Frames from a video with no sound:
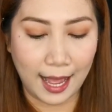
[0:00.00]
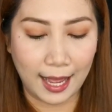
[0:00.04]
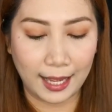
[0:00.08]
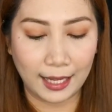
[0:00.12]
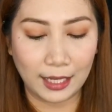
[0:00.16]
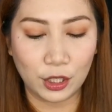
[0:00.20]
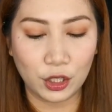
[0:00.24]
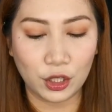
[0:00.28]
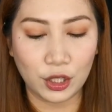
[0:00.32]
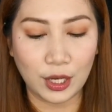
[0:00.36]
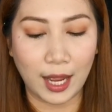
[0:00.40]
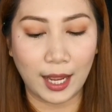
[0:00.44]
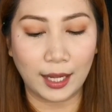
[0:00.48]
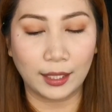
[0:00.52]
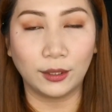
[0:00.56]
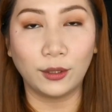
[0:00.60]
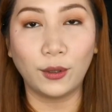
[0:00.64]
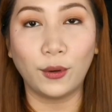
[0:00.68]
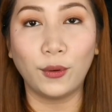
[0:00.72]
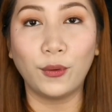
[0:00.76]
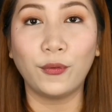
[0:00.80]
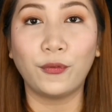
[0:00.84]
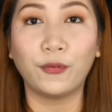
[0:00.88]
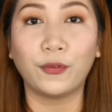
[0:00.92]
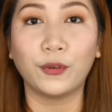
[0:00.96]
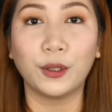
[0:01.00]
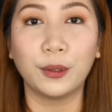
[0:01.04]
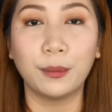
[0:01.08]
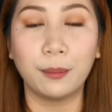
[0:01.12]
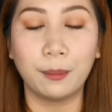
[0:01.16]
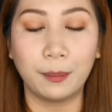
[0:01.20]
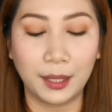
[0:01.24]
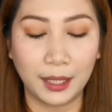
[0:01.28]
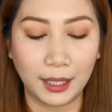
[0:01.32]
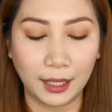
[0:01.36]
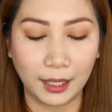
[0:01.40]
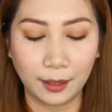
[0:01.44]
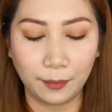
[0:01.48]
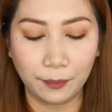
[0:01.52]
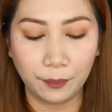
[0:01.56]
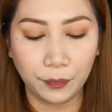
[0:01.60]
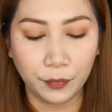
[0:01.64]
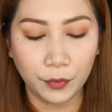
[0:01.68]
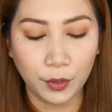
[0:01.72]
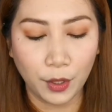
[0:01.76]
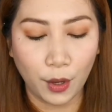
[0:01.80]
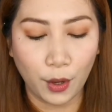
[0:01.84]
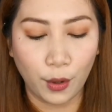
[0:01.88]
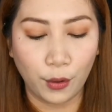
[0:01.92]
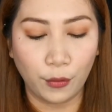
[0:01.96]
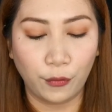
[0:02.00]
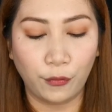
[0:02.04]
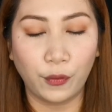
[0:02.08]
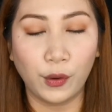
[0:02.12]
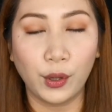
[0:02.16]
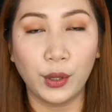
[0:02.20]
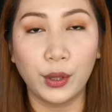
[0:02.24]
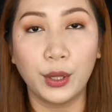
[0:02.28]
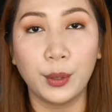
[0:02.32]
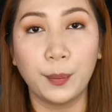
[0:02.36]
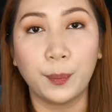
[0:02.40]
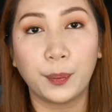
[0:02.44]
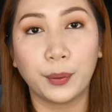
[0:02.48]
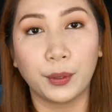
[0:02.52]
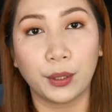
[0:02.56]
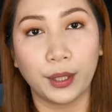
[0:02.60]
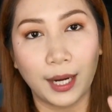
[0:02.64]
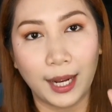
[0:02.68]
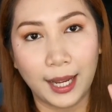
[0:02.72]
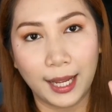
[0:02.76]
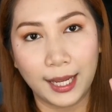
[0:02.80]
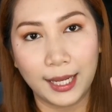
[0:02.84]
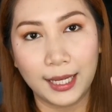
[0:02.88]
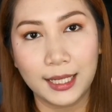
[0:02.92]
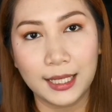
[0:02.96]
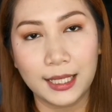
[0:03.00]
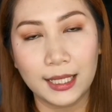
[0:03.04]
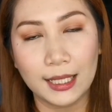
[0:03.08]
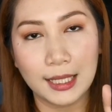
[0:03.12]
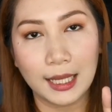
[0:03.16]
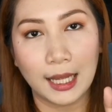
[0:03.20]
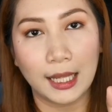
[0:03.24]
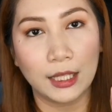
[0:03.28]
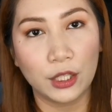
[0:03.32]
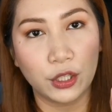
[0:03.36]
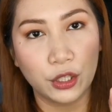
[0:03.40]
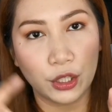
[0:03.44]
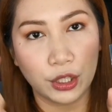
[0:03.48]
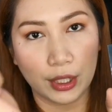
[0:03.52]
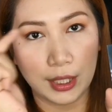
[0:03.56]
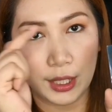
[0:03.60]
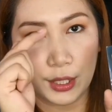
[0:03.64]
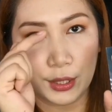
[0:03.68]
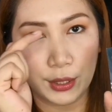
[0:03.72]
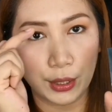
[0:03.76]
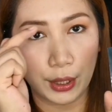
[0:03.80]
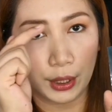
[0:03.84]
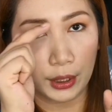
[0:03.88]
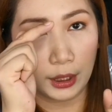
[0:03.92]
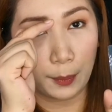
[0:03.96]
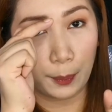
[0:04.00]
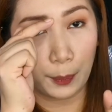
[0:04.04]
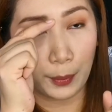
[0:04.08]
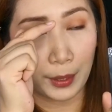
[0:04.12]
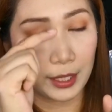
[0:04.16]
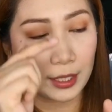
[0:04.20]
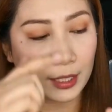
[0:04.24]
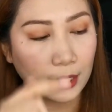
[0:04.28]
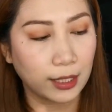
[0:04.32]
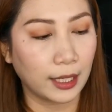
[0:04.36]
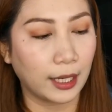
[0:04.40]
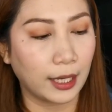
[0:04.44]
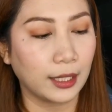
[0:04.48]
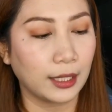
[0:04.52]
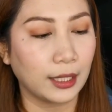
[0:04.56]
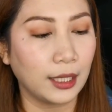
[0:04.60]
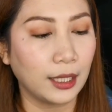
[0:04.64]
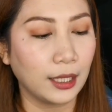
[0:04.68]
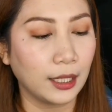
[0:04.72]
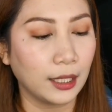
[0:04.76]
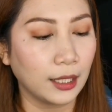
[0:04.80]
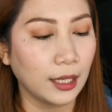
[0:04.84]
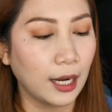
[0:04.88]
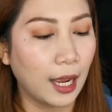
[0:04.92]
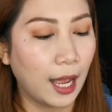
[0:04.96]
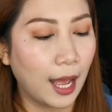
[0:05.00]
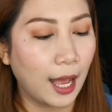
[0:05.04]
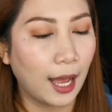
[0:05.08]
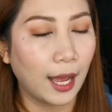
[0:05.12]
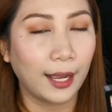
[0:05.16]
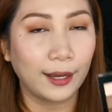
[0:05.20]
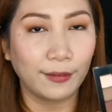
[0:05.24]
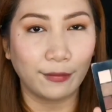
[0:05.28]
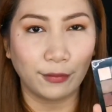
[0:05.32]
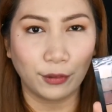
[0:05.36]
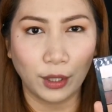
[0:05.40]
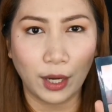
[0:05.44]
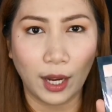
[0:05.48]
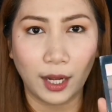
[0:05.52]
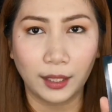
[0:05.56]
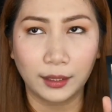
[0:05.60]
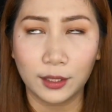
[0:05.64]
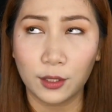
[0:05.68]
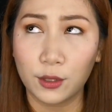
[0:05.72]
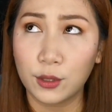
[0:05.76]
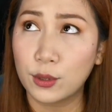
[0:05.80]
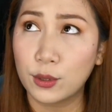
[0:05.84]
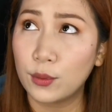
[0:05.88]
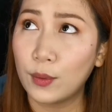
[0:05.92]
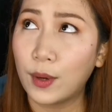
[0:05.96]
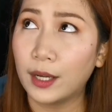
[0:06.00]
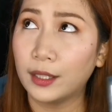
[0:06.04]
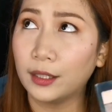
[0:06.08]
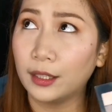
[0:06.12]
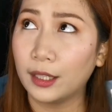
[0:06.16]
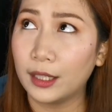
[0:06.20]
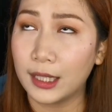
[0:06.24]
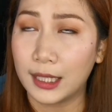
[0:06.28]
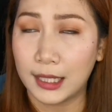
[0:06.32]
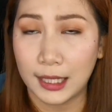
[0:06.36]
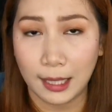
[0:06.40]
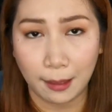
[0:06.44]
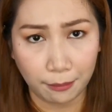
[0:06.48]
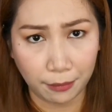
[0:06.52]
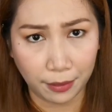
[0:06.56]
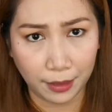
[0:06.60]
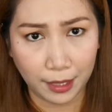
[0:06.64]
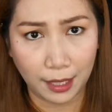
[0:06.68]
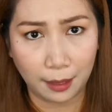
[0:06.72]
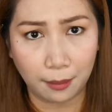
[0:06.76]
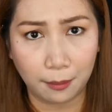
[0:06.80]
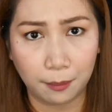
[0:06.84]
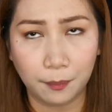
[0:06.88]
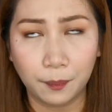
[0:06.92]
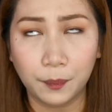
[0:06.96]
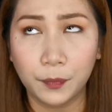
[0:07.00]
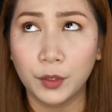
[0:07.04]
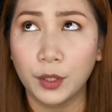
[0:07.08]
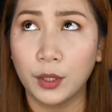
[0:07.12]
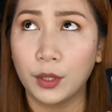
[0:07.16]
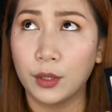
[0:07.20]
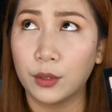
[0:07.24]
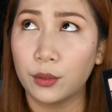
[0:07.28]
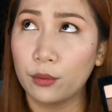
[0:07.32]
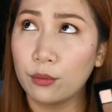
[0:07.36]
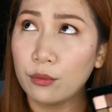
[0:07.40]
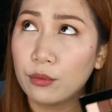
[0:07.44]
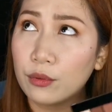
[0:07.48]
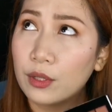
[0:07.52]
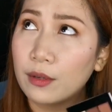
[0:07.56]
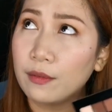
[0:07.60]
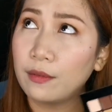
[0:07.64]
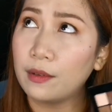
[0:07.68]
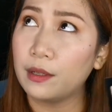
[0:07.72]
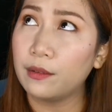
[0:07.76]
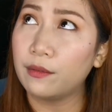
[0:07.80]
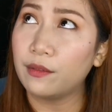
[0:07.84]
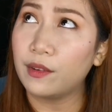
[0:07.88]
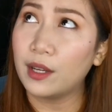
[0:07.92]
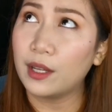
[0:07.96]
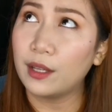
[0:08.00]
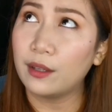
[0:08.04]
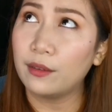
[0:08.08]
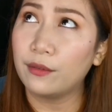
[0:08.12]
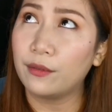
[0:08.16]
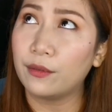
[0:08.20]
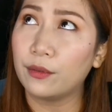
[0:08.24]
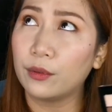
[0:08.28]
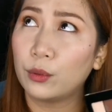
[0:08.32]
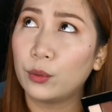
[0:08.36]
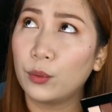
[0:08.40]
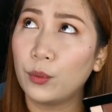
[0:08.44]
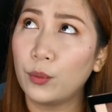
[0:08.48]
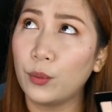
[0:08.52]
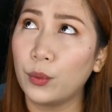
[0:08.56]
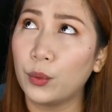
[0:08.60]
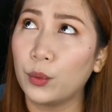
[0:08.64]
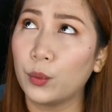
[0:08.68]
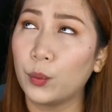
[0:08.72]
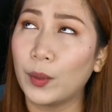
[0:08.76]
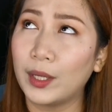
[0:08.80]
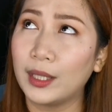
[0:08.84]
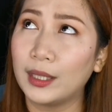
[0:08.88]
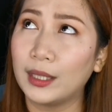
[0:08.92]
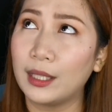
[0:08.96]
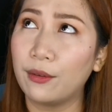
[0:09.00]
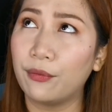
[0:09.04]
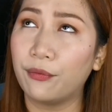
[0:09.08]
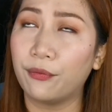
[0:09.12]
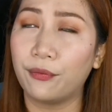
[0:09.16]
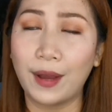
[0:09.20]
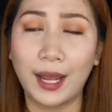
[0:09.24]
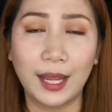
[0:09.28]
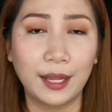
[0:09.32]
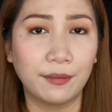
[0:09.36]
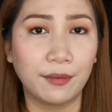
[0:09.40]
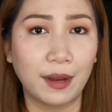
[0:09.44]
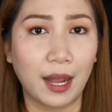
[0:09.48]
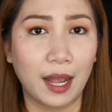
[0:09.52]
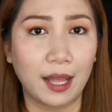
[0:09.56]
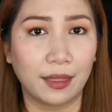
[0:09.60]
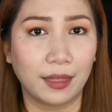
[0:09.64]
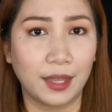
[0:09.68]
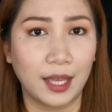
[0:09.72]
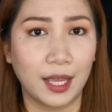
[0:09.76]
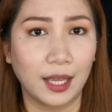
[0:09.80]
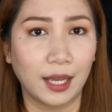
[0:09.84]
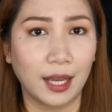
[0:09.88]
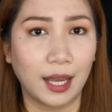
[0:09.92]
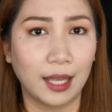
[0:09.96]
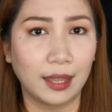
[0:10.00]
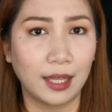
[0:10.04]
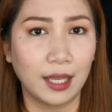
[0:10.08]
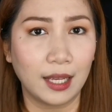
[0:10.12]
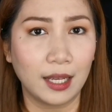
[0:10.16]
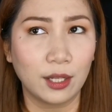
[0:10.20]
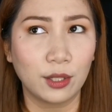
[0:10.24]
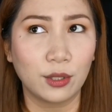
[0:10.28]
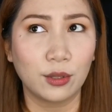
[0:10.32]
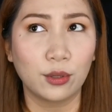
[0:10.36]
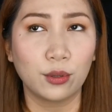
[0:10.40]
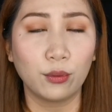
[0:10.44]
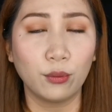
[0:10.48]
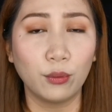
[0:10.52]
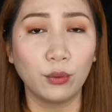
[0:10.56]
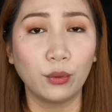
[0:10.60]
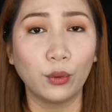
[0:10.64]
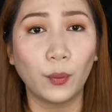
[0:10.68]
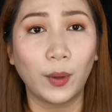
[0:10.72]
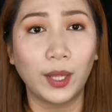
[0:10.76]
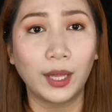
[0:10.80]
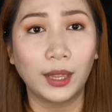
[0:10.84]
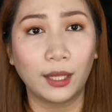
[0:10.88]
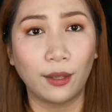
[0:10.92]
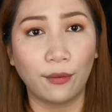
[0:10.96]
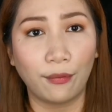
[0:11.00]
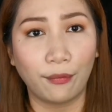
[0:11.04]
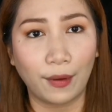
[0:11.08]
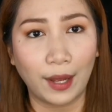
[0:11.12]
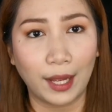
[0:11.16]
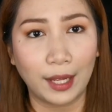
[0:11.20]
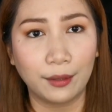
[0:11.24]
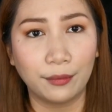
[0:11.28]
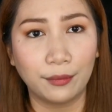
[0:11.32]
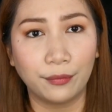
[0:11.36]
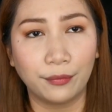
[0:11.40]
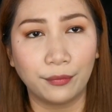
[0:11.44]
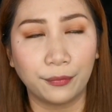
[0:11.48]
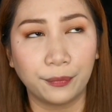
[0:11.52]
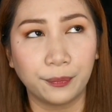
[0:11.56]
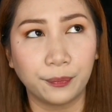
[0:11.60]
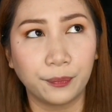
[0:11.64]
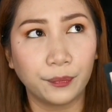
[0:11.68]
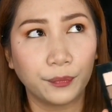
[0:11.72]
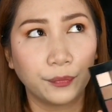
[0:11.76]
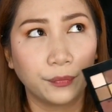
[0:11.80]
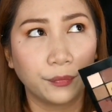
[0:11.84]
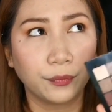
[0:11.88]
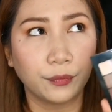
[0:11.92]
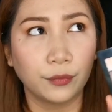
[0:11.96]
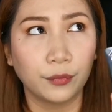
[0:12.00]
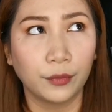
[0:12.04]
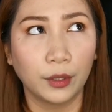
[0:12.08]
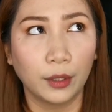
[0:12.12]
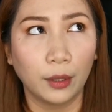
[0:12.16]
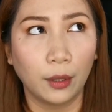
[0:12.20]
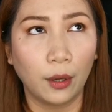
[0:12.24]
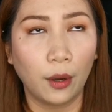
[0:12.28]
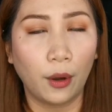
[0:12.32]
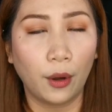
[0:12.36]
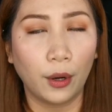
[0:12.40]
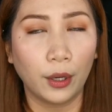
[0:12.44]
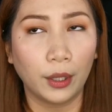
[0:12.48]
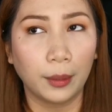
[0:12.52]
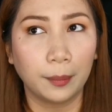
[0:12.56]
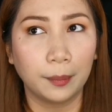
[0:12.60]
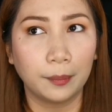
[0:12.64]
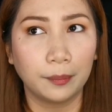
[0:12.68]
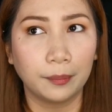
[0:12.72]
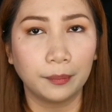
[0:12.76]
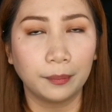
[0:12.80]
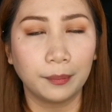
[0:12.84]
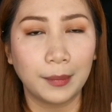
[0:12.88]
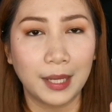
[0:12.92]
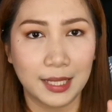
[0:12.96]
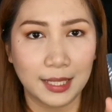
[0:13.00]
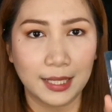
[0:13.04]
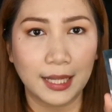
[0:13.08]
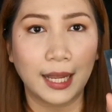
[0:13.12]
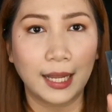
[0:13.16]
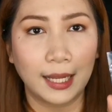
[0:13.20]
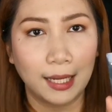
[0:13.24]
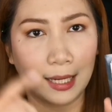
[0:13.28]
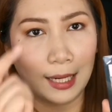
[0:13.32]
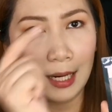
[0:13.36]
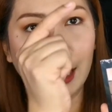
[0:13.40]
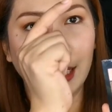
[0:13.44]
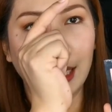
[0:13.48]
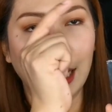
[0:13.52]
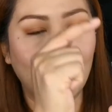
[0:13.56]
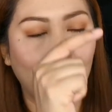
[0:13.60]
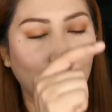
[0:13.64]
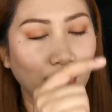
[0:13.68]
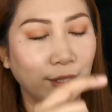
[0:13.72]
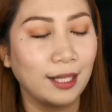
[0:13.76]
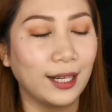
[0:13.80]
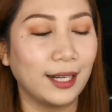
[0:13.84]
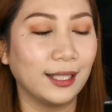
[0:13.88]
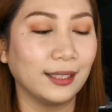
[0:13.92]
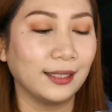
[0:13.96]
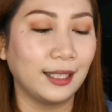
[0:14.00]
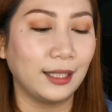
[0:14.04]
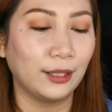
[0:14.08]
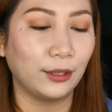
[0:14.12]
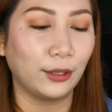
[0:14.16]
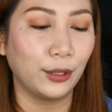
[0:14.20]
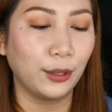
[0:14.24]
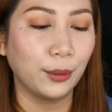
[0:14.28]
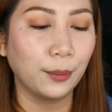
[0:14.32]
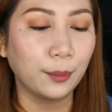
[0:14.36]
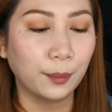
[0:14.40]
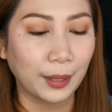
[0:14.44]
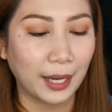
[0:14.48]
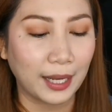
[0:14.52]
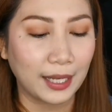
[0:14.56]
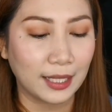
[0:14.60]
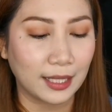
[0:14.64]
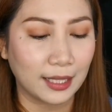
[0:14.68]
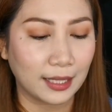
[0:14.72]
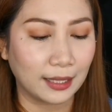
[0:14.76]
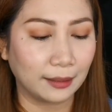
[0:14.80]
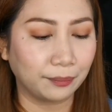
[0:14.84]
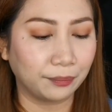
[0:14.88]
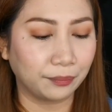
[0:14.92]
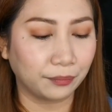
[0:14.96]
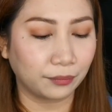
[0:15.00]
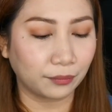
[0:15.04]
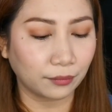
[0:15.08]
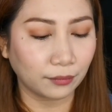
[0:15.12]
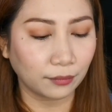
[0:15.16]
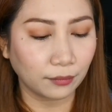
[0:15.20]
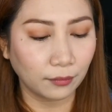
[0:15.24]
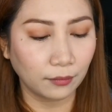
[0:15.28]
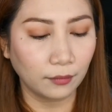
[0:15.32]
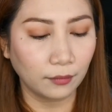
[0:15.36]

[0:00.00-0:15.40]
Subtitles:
Eyeshadow. For me, for the price, I'll just insert the price right here. I forgot, it's 200 something. 275, I think. I think it's 225. Or basta, ilalagay ko na lang dito yung price niya.